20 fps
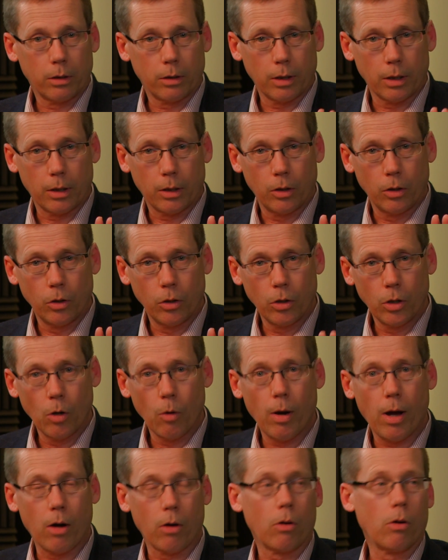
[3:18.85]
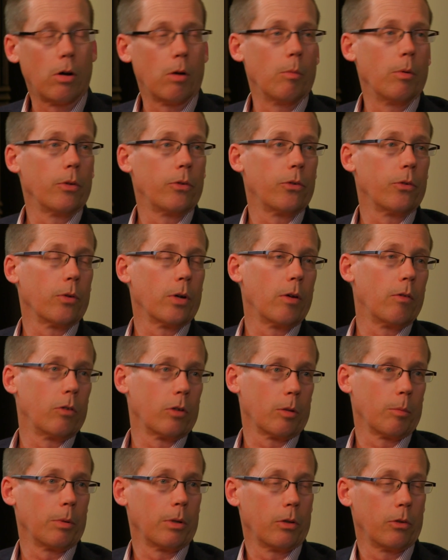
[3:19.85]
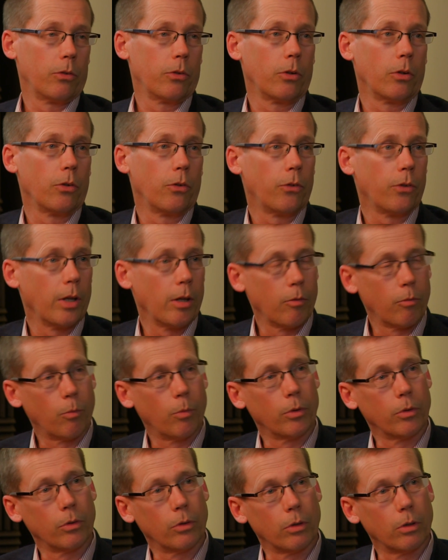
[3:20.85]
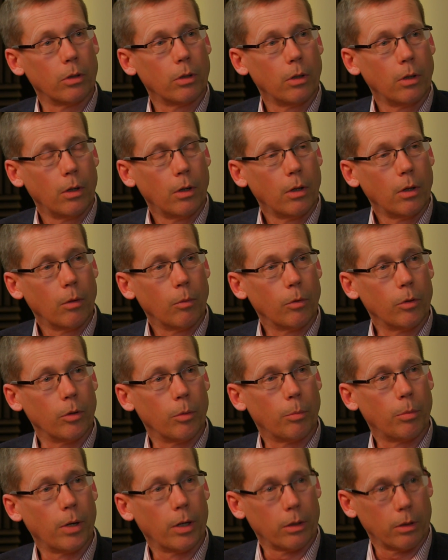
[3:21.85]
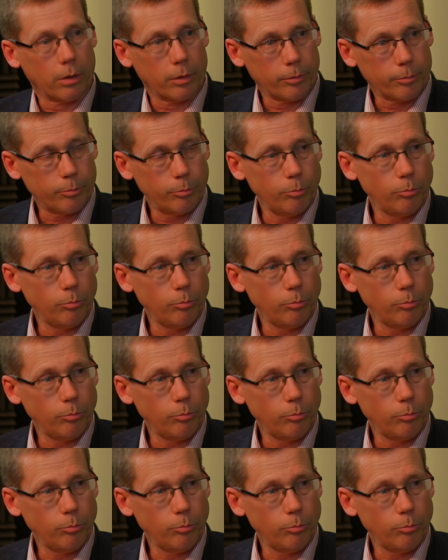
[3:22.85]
that no alcohol whatsoever could be considered safe when you're, when you're pregnant.